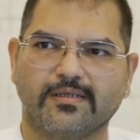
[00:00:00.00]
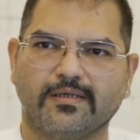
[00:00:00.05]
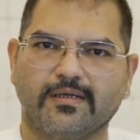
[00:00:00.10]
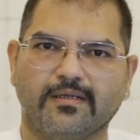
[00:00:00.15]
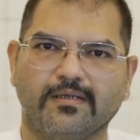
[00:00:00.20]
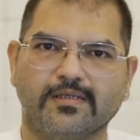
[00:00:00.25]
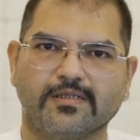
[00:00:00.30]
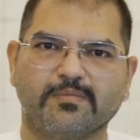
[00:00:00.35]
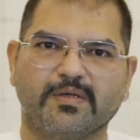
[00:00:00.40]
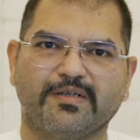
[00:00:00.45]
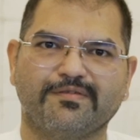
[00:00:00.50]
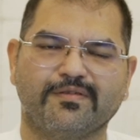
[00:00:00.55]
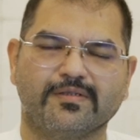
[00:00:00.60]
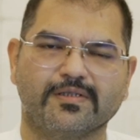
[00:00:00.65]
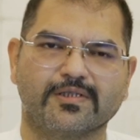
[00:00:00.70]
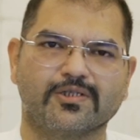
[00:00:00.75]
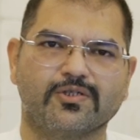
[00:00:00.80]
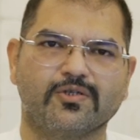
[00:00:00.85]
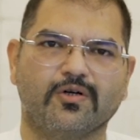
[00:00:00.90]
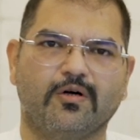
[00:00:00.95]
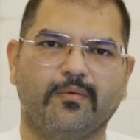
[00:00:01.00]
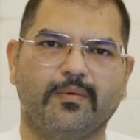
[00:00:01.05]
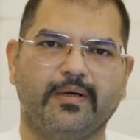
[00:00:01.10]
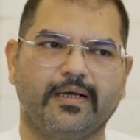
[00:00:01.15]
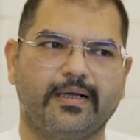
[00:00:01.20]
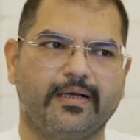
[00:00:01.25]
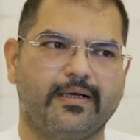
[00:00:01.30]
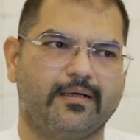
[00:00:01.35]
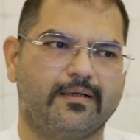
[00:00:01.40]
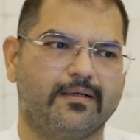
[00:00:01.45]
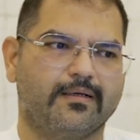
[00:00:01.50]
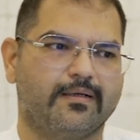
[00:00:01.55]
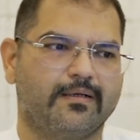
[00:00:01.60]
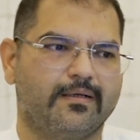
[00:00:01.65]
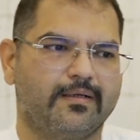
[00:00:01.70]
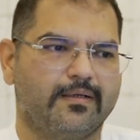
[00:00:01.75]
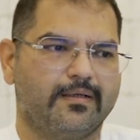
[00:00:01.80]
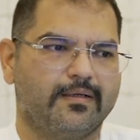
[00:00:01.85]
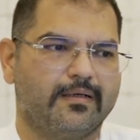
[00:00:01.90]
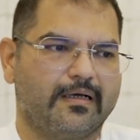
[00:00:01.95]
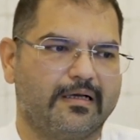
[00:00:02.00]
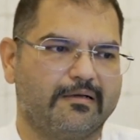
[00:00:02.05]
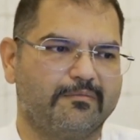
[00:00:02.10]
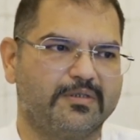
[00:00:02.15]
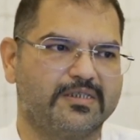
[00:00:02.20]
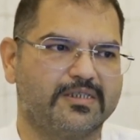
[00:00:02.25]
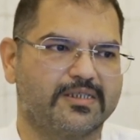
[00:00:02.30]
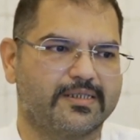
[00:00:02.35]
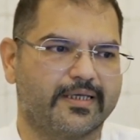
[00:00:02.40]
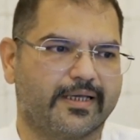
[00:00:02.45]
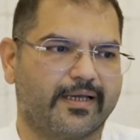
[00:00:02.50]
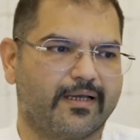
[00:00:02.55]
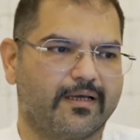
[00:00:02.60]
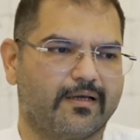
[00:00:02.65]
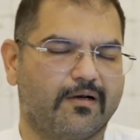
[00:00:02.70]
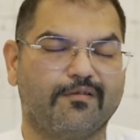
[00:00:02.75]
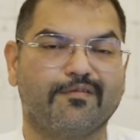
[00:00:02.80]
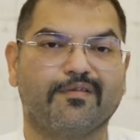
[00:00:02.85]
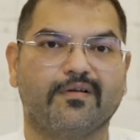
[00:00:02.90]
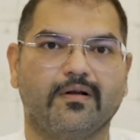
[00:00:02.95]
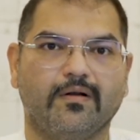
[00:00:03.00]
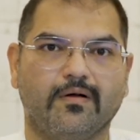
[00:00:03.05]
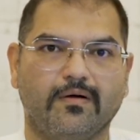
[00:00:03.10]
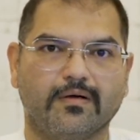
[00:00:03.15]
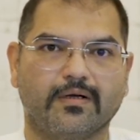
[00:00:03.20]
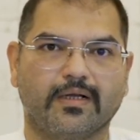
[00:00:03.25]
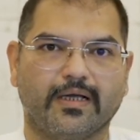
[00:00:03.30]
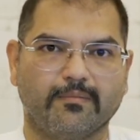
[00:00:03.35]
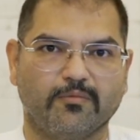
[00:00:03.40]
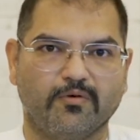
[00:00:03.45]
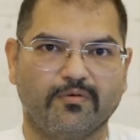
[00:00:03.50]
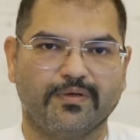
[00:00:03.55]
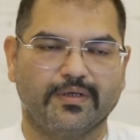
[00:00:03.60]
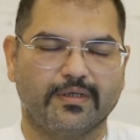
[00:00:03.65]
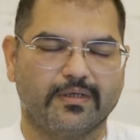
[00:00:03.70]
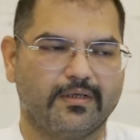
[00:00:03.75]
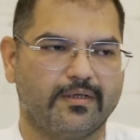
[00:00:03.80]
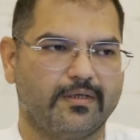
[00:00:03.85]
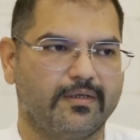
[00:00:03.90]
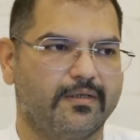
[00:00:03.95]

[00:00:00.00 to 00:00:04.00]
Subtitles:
This is my first job and I've been sticking around for a long time over here.